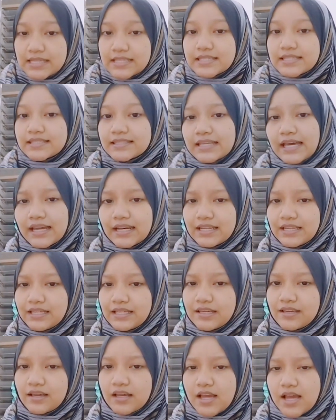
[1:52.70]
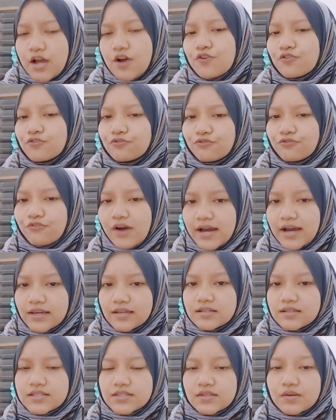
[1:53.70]
Study
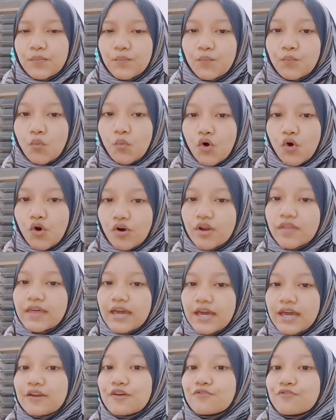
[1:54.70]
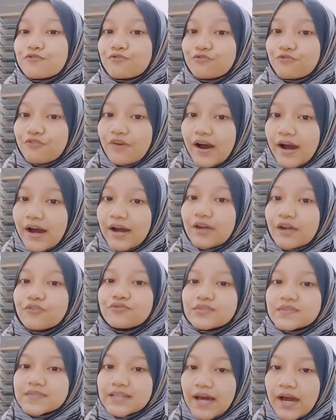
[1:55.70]
finds more than
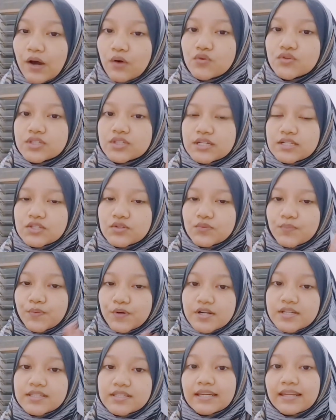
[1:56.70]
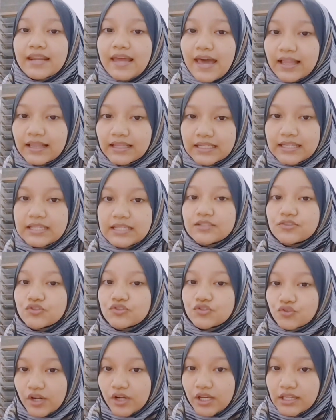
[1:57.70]
5,000 personality
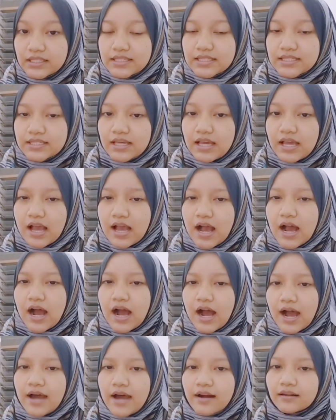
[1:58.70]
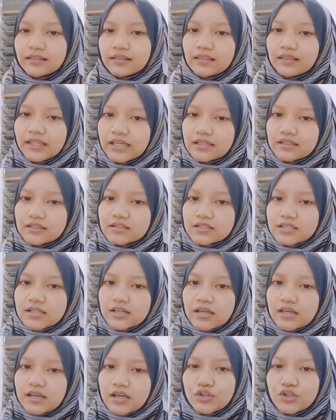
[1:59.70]
traits are linked
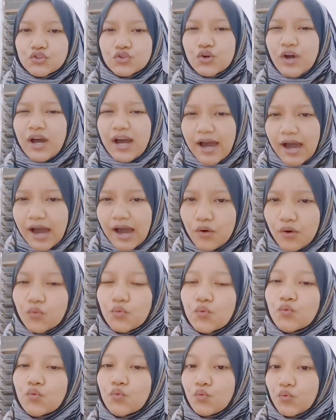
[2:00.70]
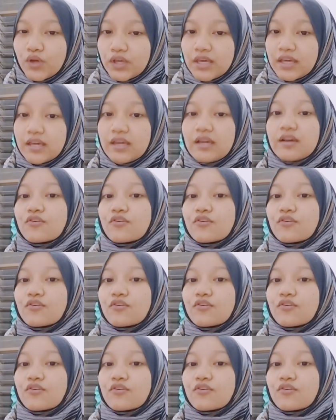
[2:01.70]
to how we